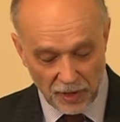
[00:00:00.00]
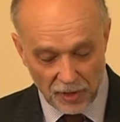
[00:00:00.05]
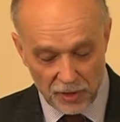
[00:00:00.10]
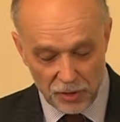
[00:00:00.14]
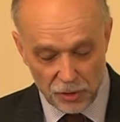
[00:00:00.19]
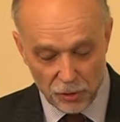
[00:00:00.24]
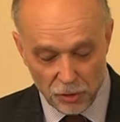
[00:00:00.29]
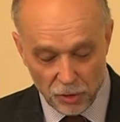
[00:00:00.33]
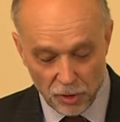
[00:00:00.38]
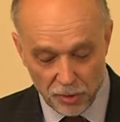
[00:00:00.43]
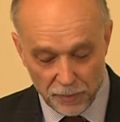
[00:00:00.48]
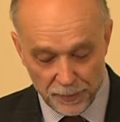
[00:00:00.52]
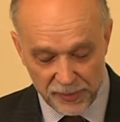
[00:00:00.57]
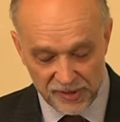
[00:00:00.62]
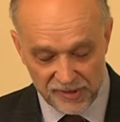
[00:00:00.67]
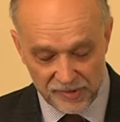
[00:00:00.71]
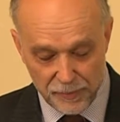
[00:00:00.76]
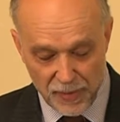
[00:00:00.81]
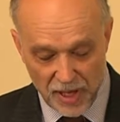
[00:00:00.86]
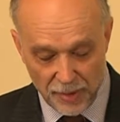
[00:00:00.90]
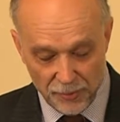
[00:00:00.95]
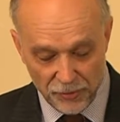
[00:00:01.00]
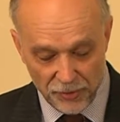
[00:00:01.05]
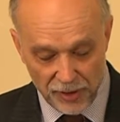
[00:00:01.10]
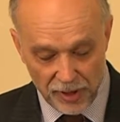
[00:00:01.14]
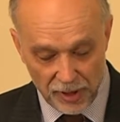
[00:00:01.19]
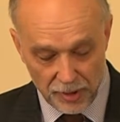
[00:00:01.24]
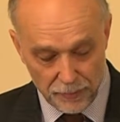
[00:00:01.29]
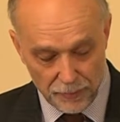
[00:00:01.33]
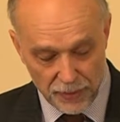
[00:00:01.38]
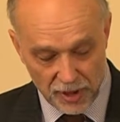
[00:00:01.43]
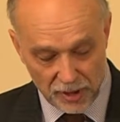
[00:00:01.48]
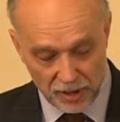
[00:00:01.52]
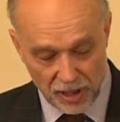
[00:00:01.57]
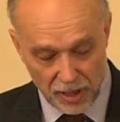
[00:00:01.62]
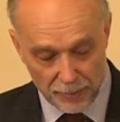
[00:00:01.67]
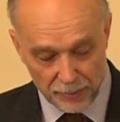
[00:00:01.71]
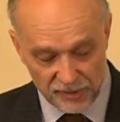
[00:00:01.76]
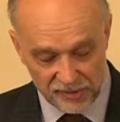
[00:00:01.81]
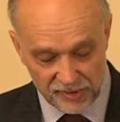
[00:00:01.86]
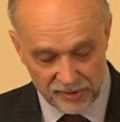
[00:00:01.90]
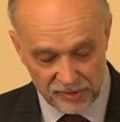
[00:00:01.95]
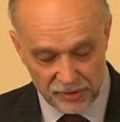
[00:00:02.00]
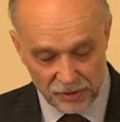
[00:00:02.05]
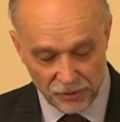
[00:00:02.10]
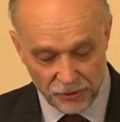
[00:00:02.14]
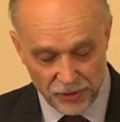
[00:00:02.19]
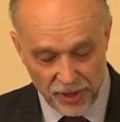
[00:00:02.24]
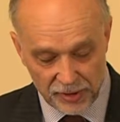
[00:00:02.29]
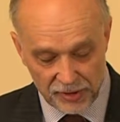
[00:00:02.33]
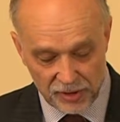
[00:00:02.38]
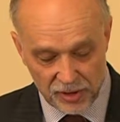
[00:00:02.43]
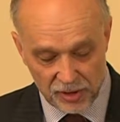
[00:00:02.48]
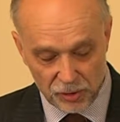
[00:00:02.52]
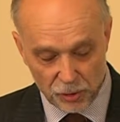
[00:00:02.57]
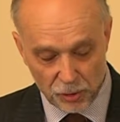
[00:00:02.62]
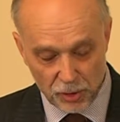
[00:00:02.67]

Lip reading: Europe's memory becomes directed